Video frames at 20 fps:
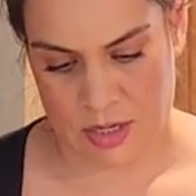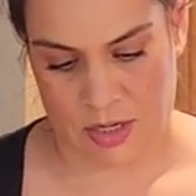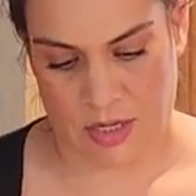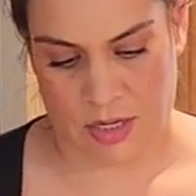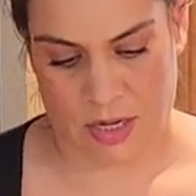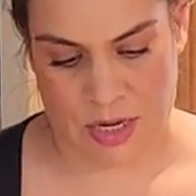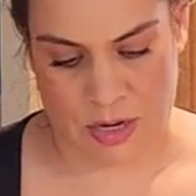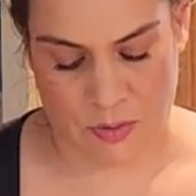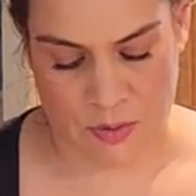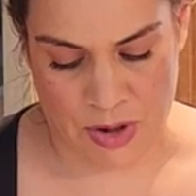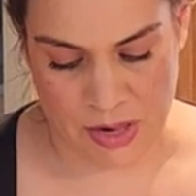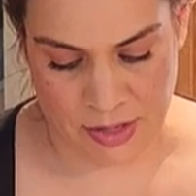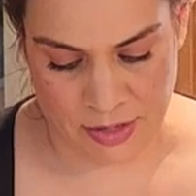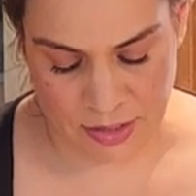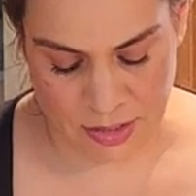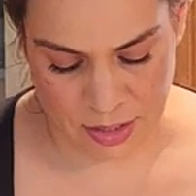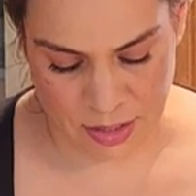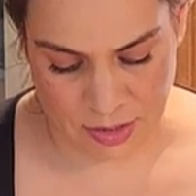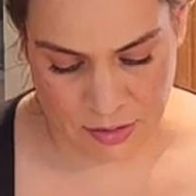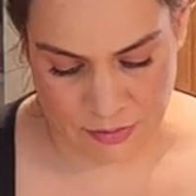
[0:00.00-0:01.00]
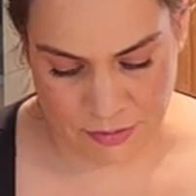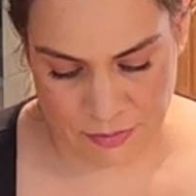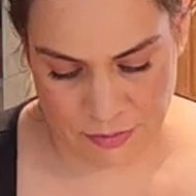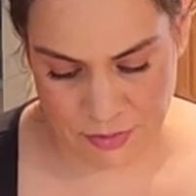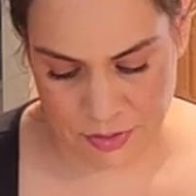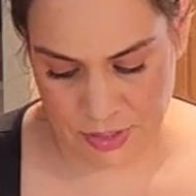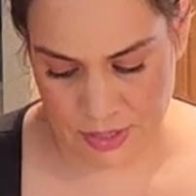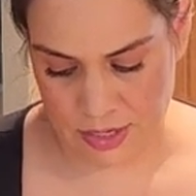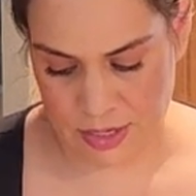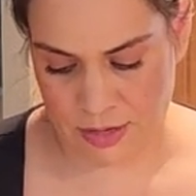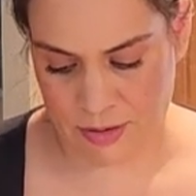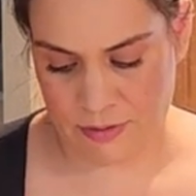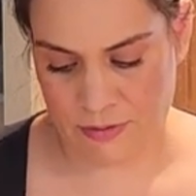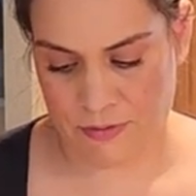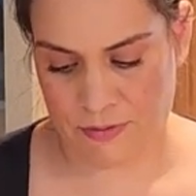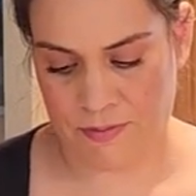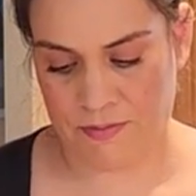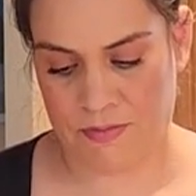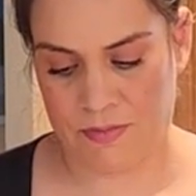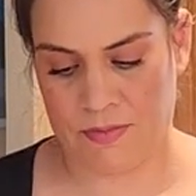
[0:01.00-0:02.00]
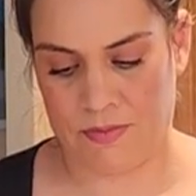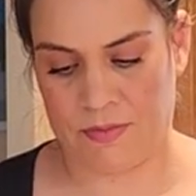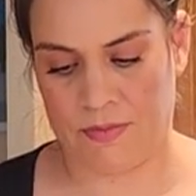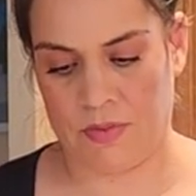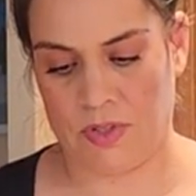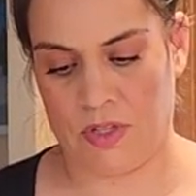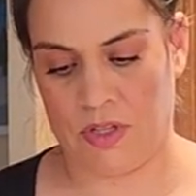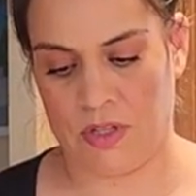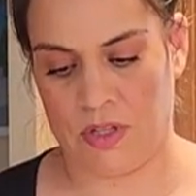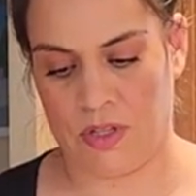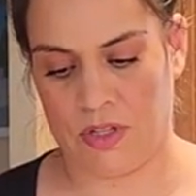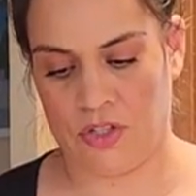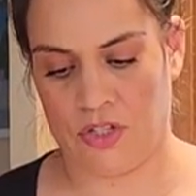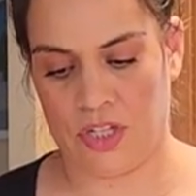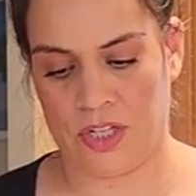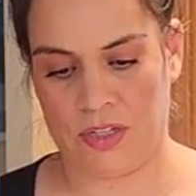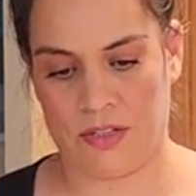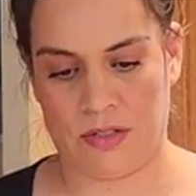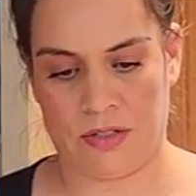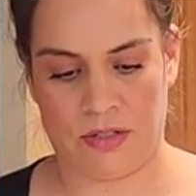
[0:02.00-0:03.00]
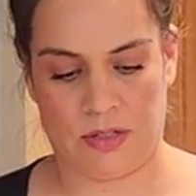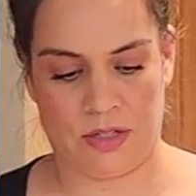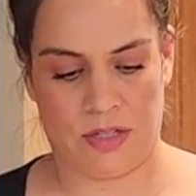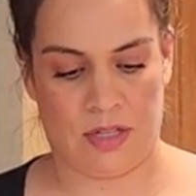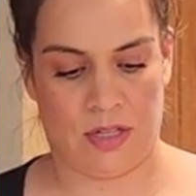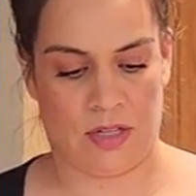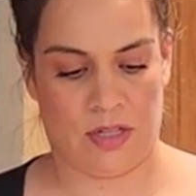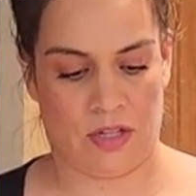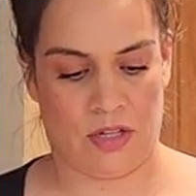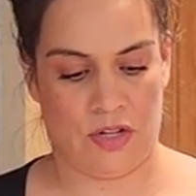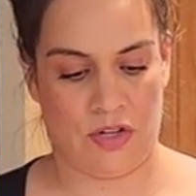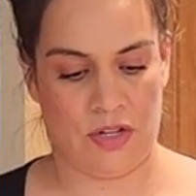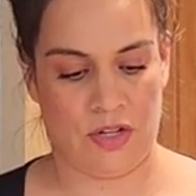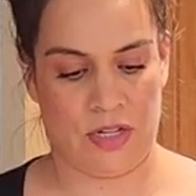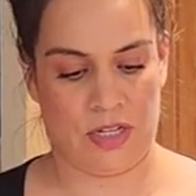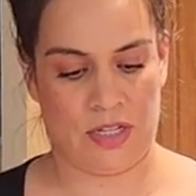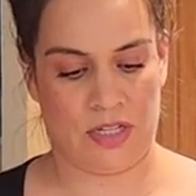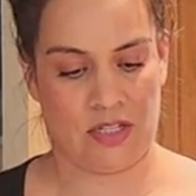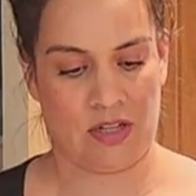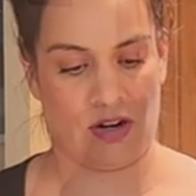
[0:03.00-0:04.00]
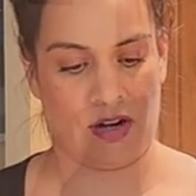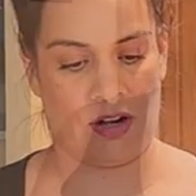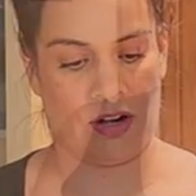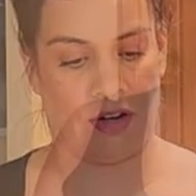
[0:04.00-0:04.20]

And while it's in there getting chilled, you can get started.